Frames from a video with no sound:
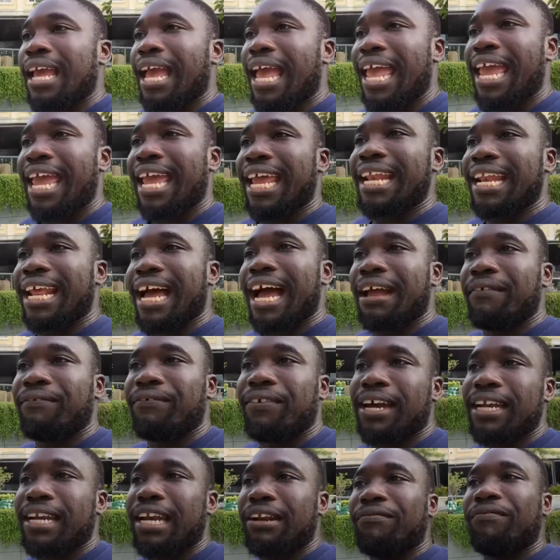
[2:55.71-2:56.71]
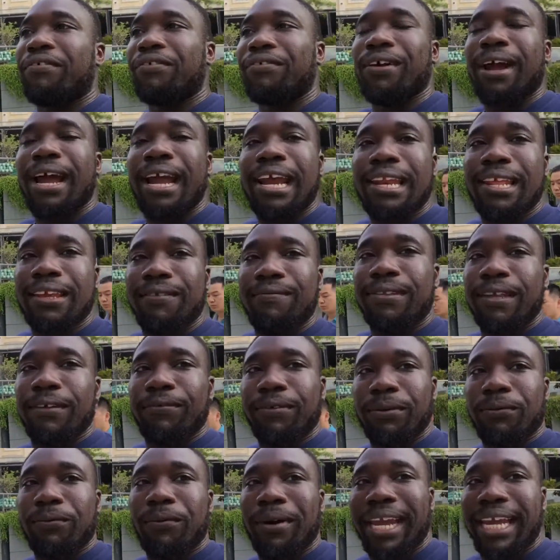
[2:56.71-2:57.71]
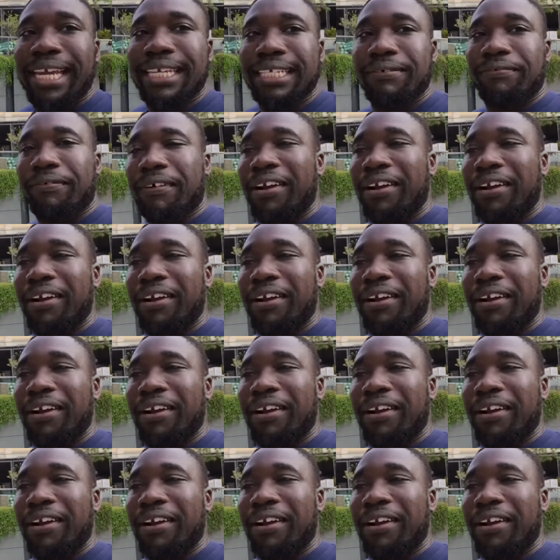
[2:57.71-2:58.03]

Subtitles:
And I find a variety of different ways,